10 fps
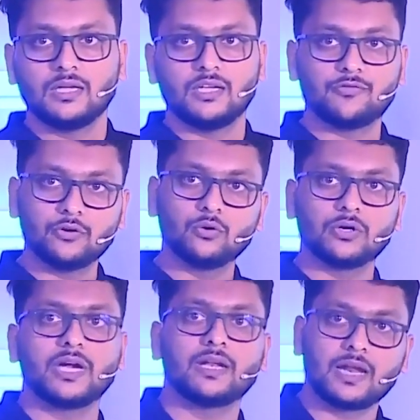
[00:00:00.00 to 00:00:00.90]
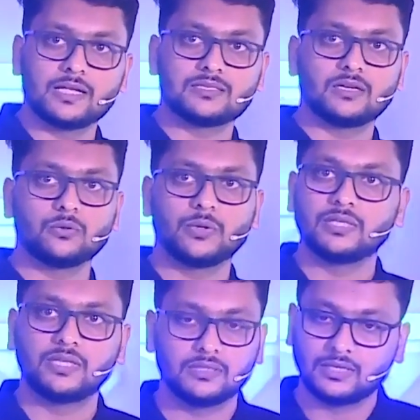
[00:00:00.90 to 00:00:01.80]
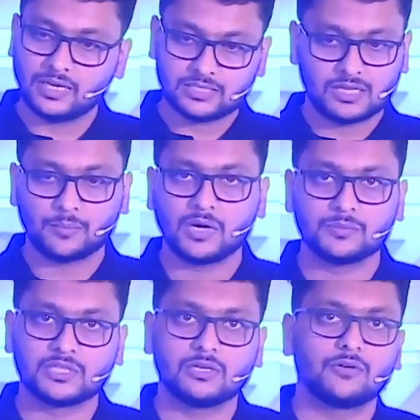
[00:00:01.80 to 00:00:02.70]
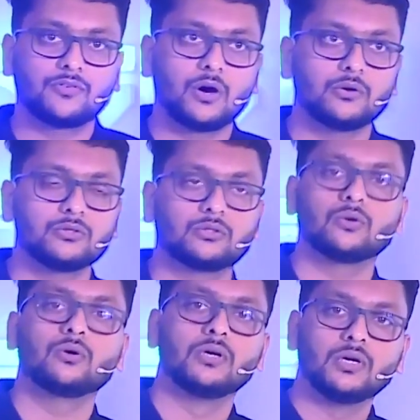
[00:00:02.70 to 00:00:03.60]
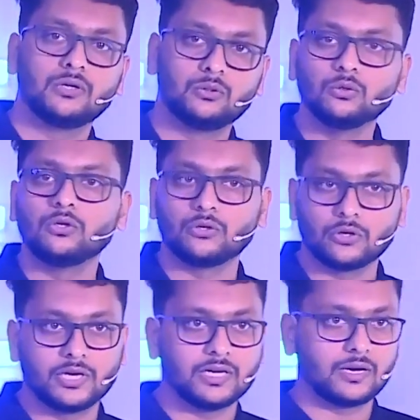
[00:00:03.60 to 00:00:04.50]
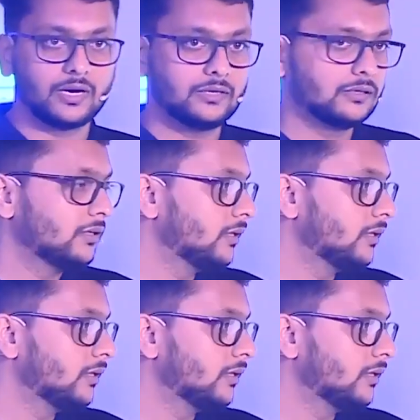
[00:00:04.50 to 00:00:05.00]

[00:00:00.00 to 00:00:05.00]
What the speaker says: If you don't get an answer to it, then the next step comes in of how you throw tool to your data, right?